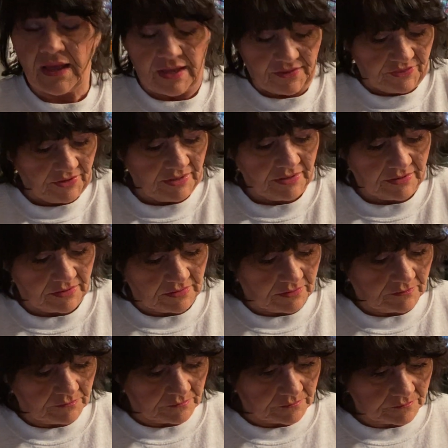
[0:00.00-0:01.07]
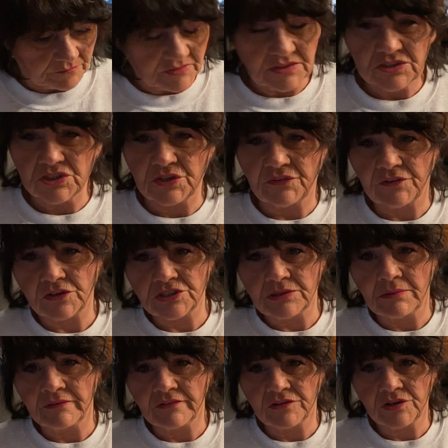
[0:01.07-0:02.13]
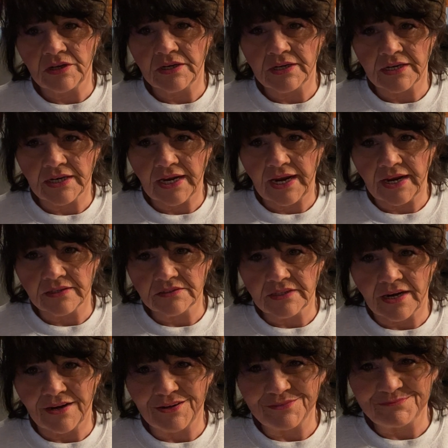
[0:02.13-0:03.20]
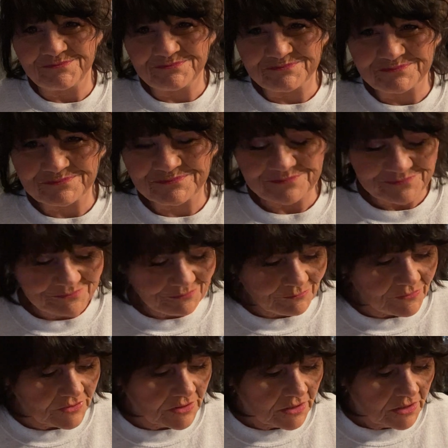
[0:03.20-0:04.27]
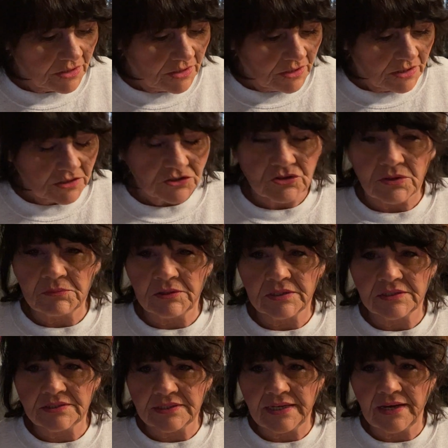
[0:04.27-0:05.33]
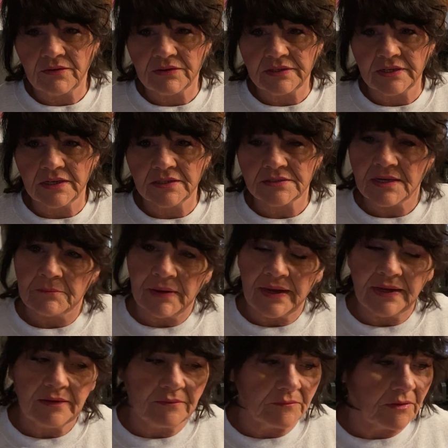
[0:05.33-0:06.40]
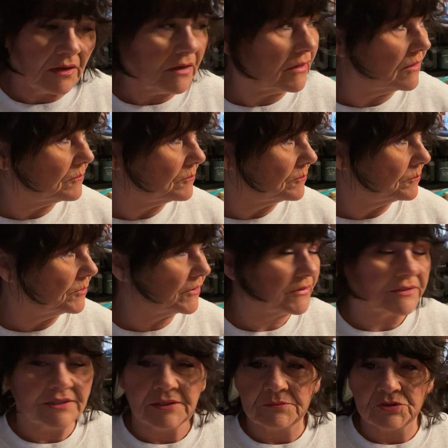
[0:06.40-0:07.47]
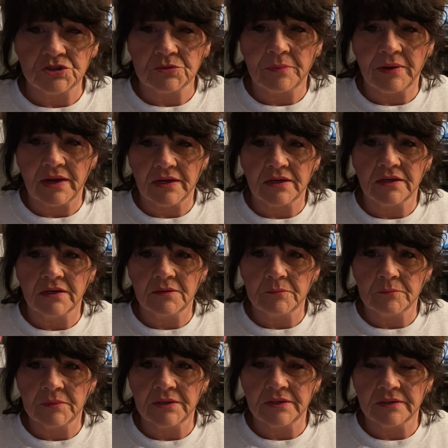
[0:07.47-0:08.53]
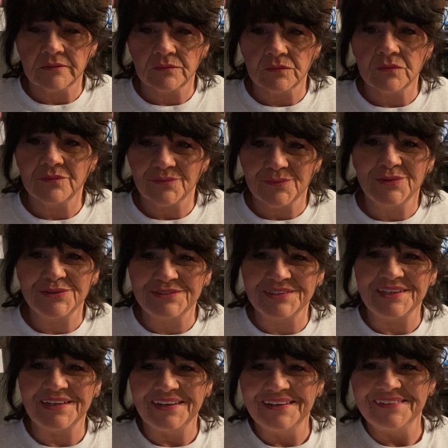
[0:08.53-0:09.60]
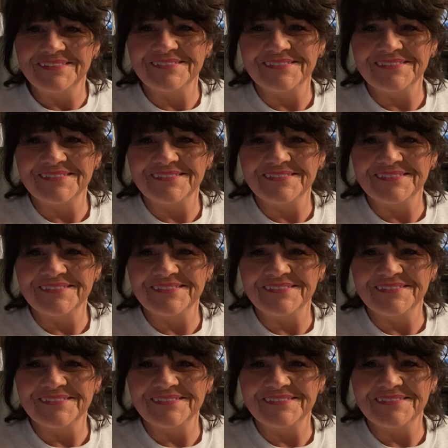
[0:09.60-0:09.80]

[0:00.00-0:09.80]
I think this is the first time I've ever done it in a cast iron. So I'm going to see how it does. I may put the temperature back up, but we'll see.